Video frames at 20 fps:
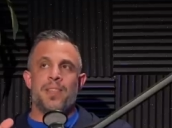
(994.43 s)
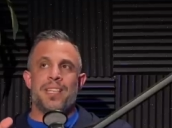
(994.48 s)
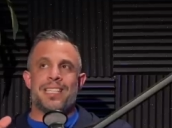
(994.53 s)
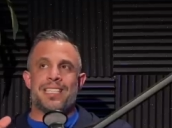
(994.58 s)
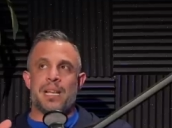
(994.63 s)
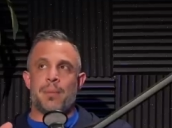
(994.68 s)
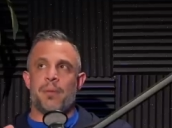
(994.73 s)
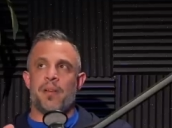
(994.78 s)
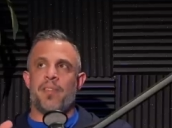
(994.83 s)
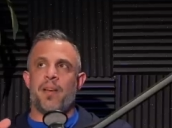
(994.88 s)

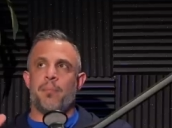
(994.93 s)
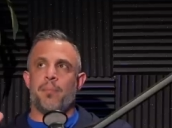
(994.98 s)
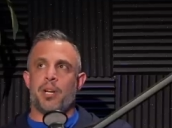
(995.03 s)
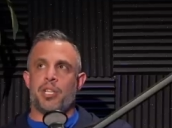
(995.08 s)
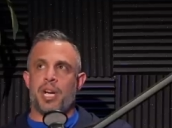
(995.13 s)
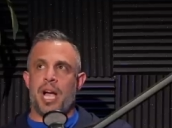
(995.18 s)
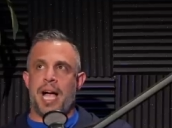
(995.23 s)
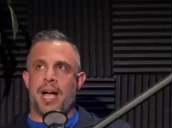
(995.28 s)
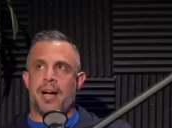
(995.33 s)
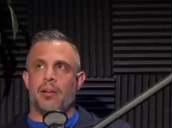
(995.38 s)
Some of them
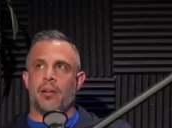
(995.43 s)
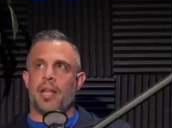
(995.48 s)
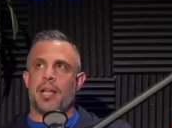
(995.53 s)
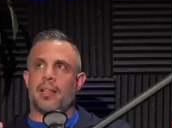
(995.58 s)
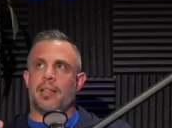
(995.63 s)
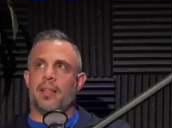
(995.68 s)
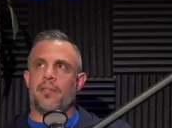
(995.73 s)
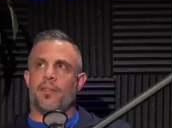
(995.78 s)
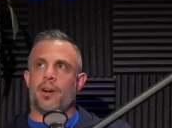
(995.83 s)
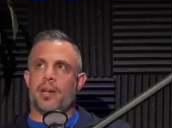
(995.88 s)
much higher,
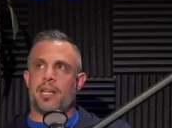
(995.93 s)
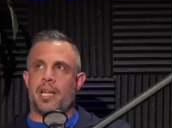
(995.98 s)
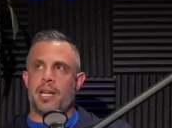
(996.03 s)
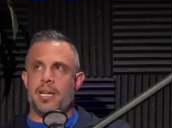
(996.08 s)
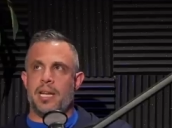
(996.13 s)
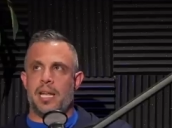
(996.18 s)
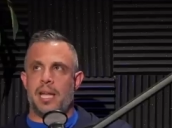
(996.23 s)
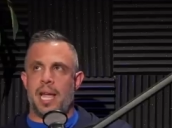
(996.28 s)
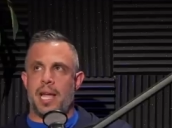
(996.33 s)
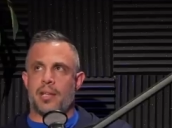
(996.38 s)
like liver and
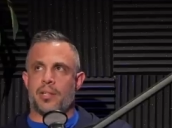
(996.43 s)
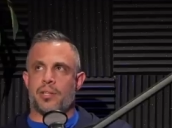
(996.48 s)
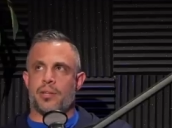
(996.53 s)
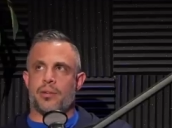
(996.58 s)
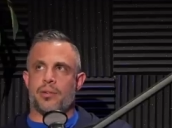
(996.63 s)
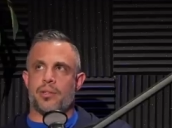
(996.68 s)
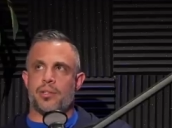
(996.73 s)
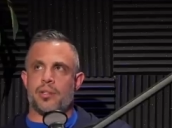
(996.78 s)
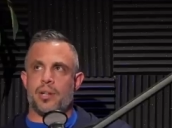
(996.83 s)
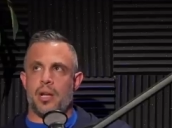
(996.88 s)
kidney
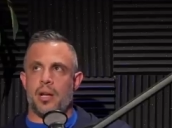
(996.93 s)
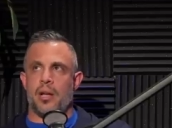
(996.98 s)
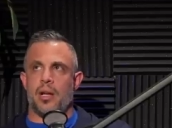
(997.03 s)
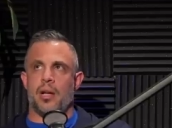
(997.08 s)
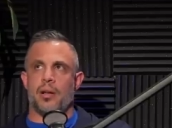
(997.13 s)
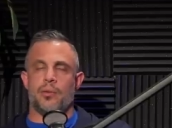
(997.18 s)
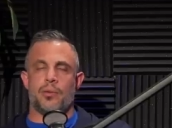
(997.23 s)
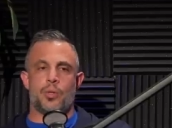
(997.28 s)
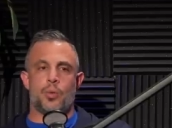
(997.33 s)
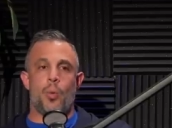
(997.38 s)
cancers,
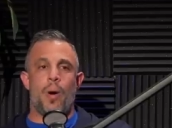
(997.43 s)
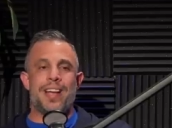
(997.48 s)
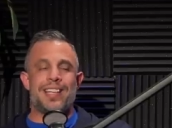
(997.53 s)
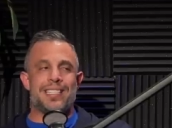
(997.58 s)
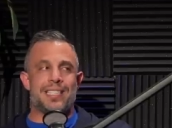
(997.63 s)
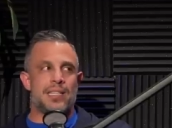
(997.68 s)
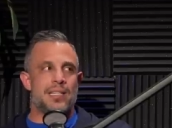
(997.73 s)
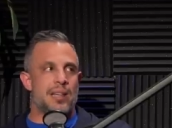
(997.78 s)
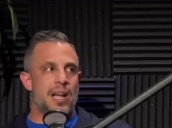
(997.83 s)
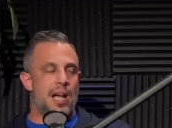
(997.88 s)
uh,
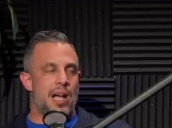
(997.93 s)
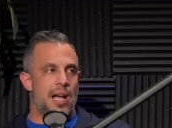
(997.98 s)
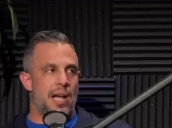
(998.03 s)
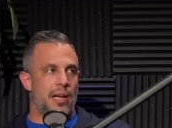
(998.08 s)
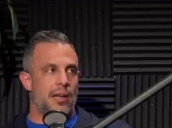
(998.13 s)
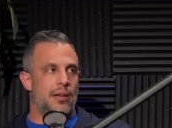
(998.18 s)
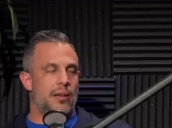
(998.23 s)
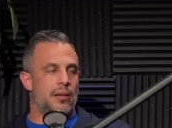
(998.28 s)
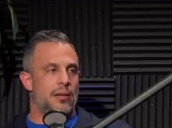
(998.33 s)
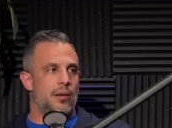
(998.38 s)
twice as
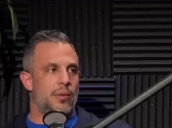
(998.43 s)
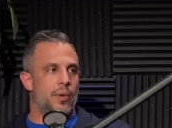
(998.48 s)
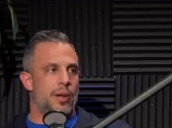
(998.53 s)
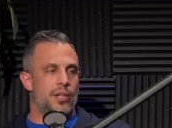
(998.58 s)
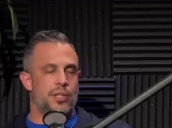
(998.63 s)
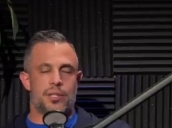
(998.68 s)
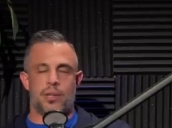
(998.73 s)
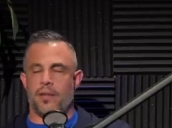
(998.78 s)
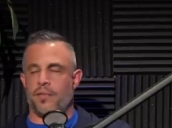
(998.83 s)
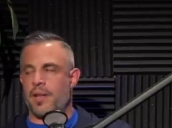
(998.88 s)
high your
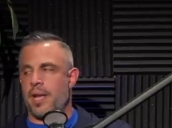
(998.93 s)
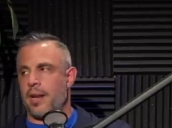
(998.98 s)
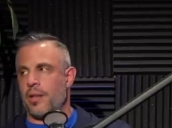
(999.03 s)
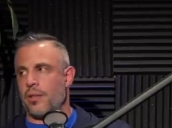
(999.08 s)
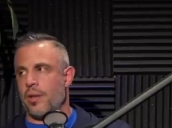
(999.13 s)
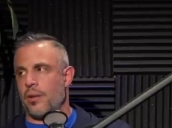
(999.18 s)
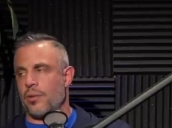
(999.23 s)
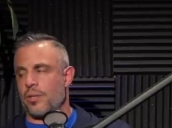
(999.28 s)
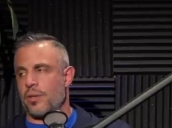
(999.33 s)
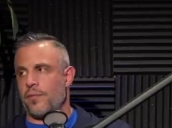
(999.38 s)
risk of
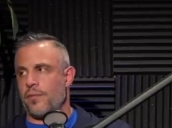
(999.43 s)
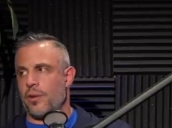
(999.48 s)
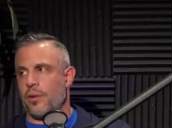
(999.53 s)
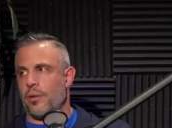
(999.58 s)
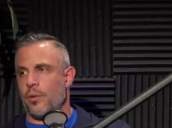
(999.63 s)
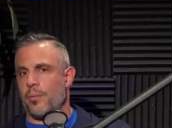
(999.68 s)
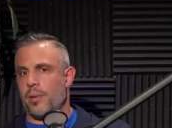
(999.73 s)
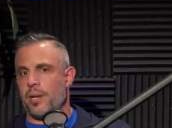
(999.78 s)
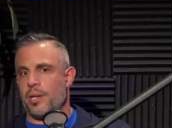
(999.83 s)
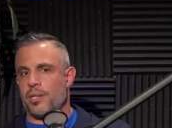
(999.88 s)
getting those if
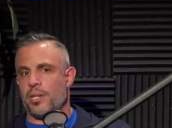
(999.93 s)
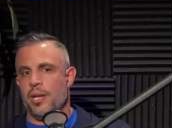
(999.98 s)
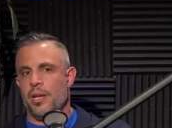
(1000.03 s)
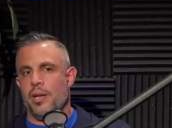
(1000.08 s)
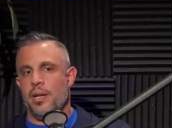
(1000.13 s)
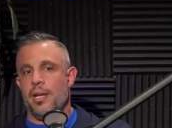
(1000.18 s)
you're obese.